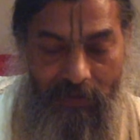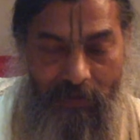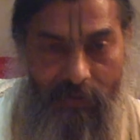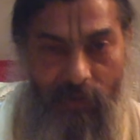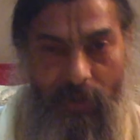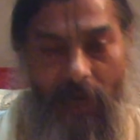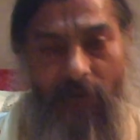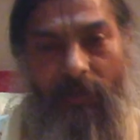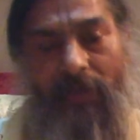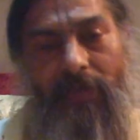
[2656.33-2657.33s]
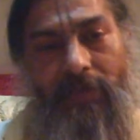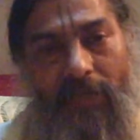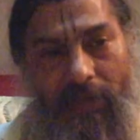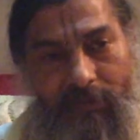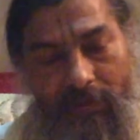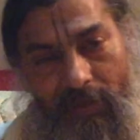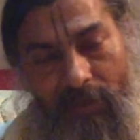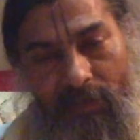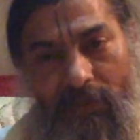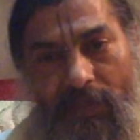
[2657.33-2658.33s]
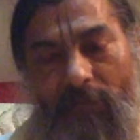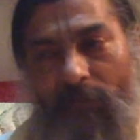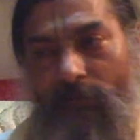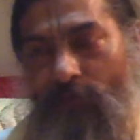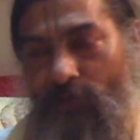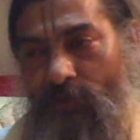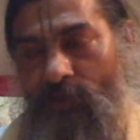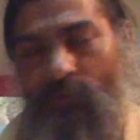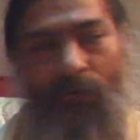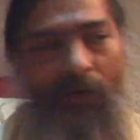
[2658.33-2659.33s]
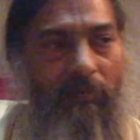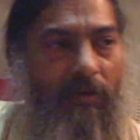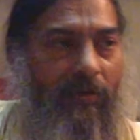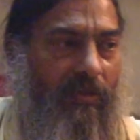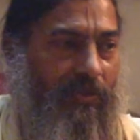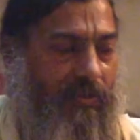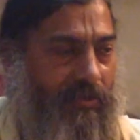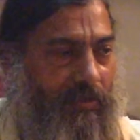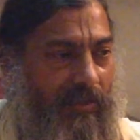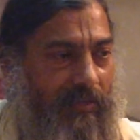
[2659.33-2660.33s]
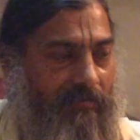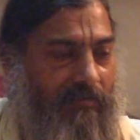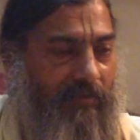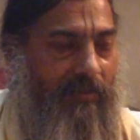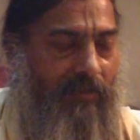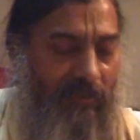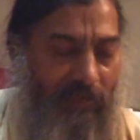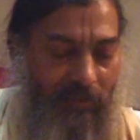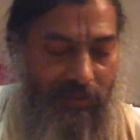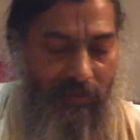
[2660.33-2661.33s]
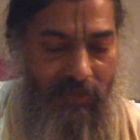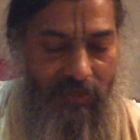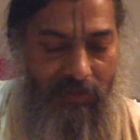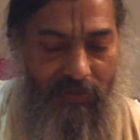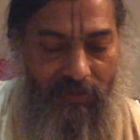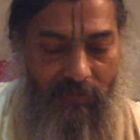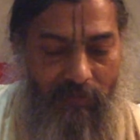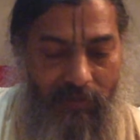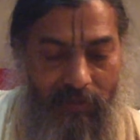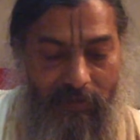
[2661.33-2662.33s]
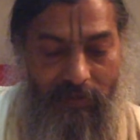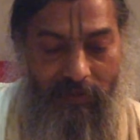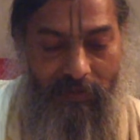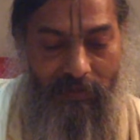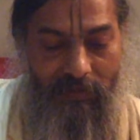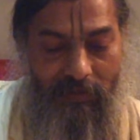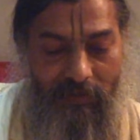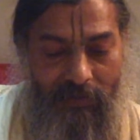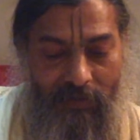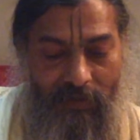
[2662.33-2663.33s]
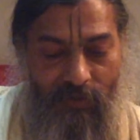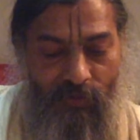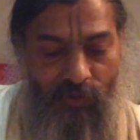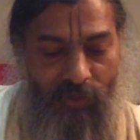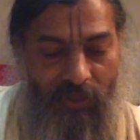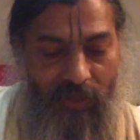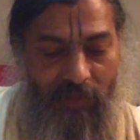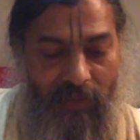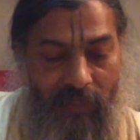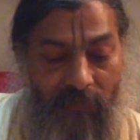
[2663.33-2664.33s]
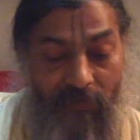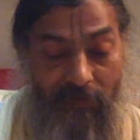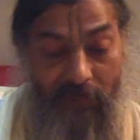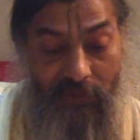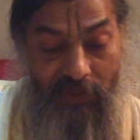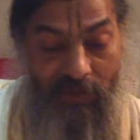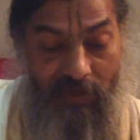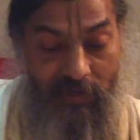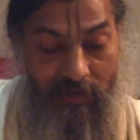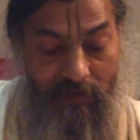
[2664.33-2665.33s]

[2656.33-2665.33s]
So there are various names. There is name of Vishnu, Vaman, Nrsimhadev. He says, but to hear the name of Krishna